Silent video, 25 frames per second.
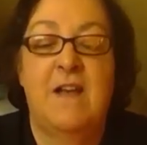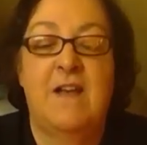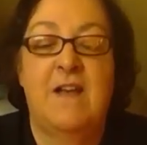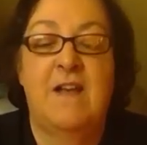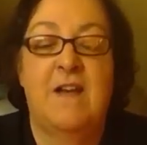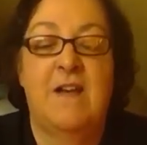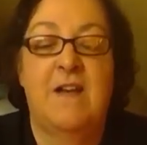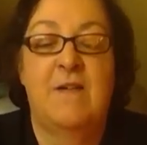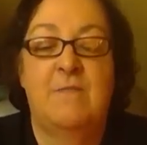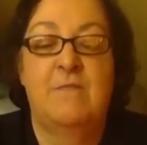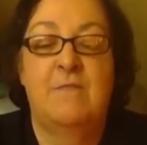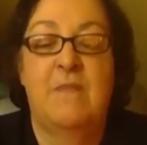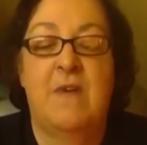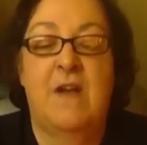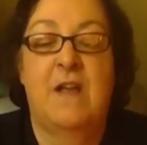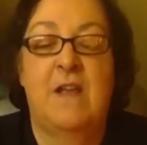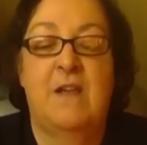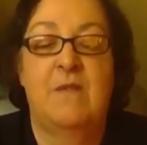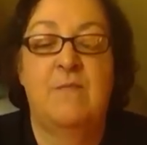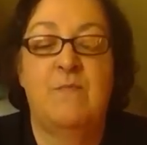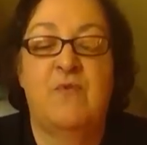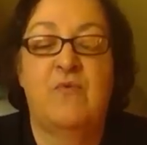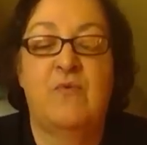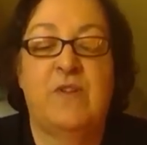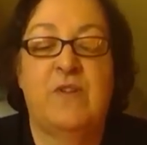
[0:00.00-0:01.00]
I
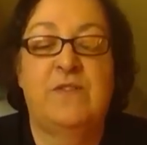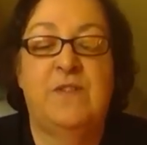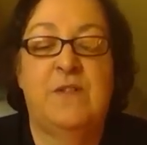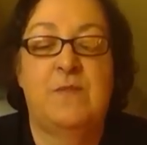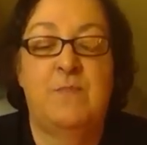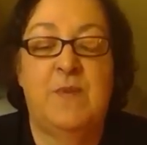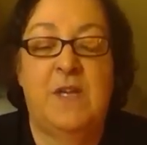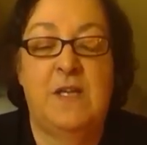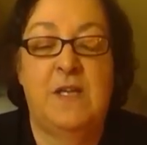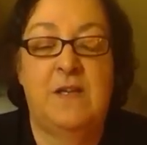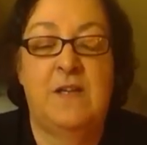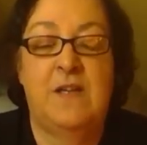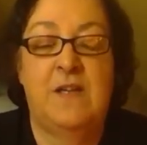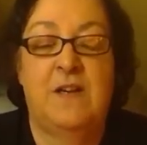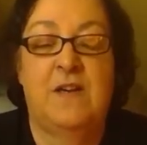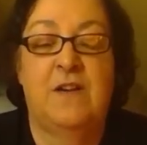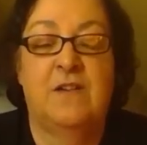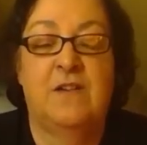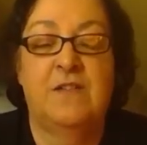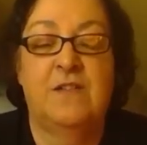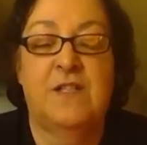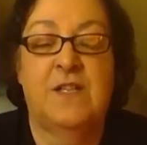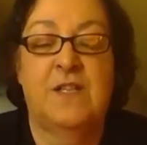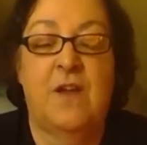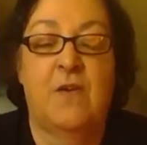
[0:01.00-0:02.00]
am thrilled to be
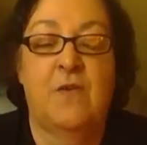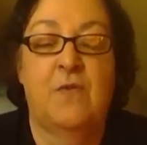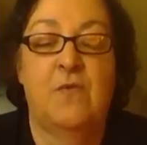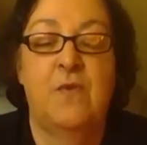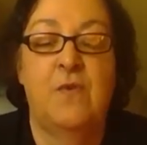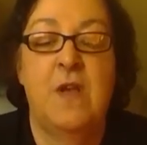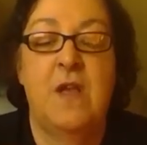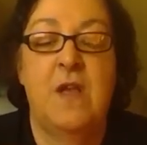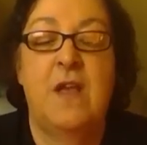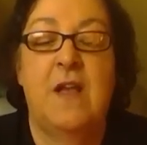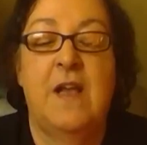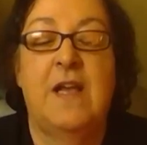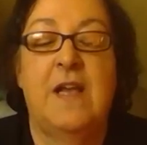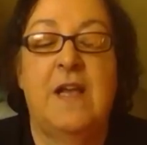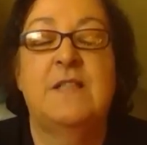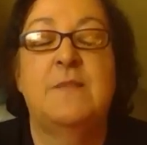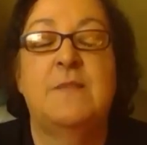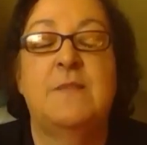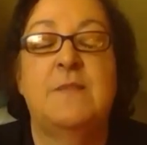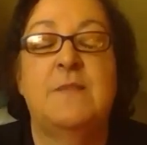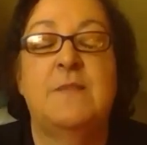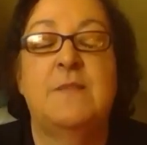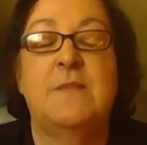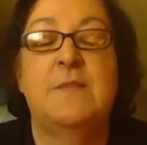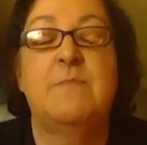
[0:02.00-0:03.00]
here. So
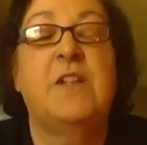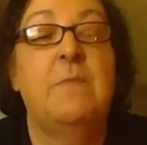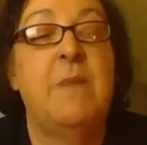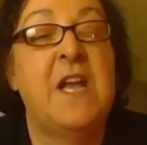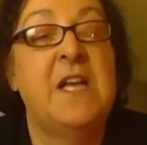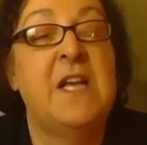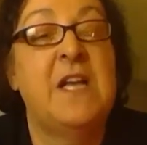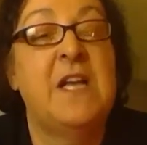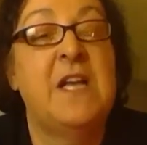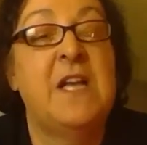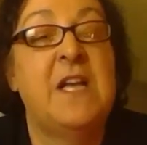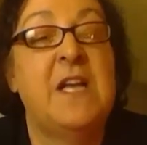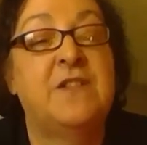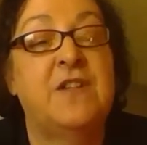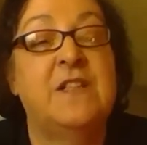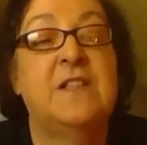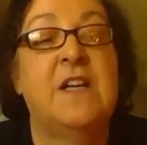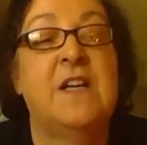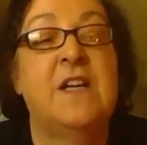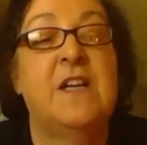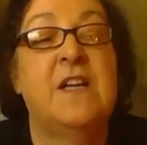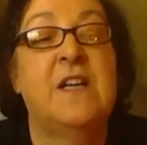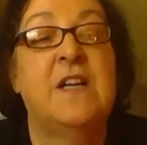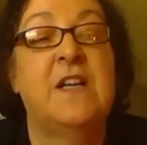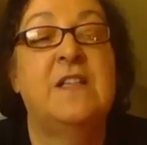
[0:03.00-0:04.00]
as Molly
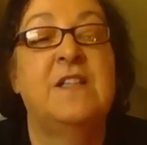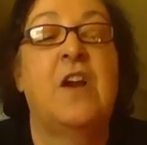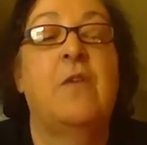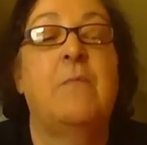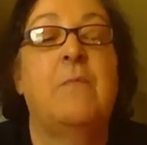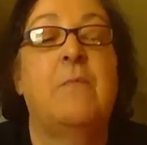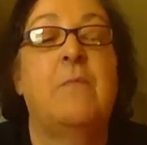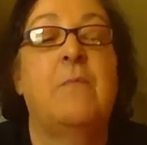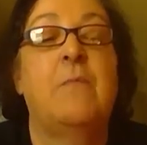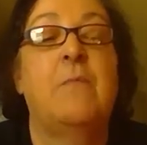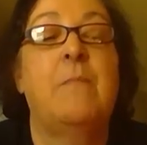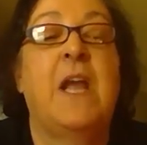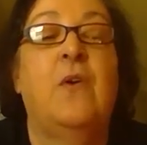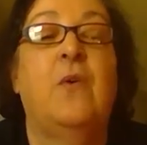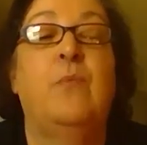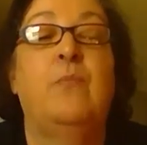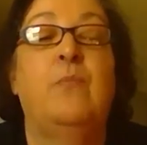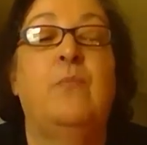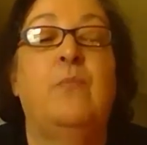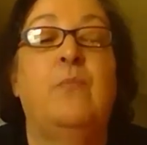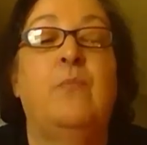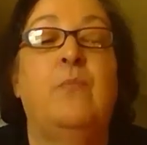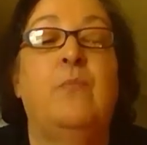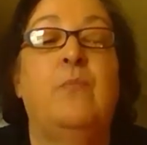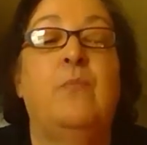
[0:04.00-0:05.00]
mentioned, I share my
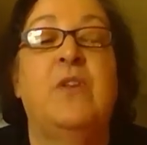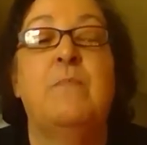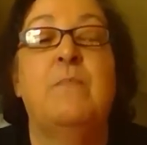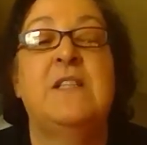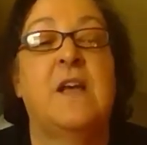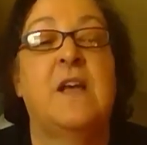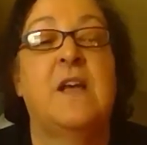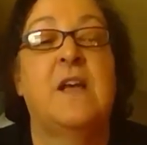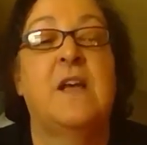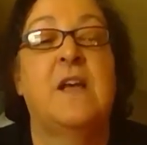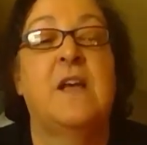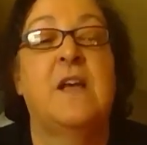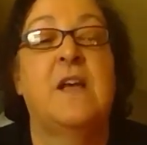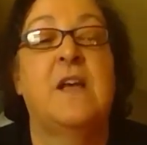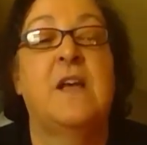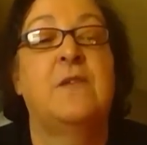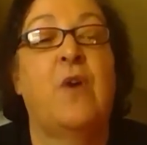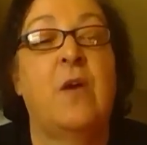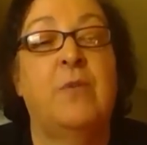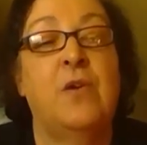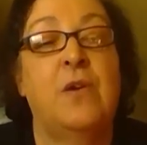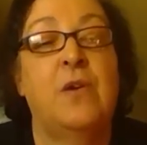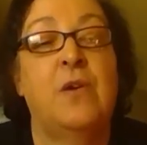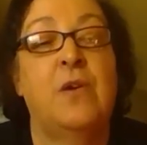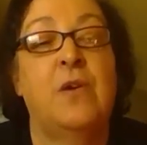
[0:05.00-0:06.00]
home with my son,
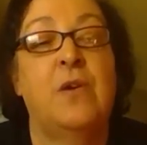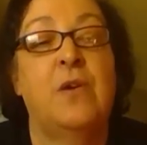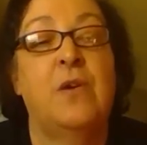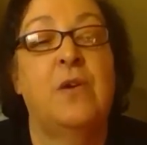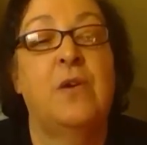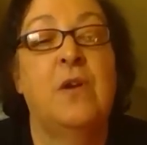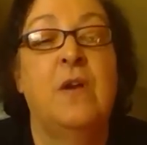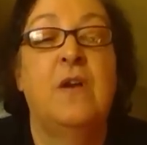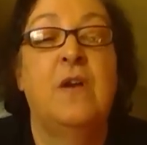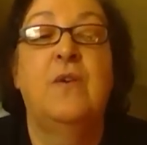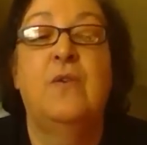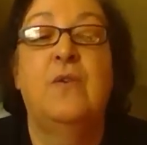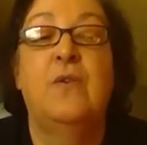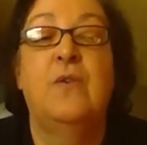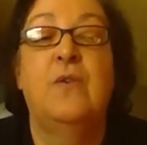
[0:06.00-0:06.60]
Robert,